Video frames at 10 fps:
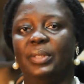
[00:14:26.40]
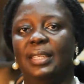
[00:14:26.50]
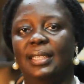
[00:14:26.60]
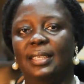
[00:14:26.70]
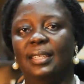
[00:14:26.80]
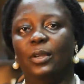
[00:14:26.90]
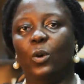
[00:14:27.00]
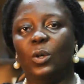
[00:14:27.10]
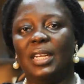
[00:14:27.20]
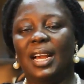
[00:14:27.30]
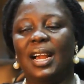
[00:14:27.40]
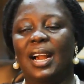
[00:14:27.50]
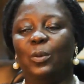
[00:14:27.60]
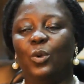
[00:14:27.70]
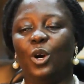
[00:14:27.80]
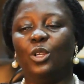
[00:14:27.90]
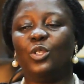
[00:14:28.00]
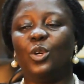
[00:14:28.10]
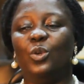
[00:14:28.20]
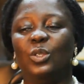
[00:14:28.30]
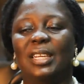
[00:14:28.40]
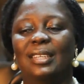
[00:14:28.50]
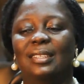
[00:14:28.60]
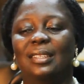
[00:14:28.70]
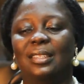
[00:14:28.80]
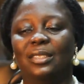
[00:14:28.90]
the owner, and we also looked at the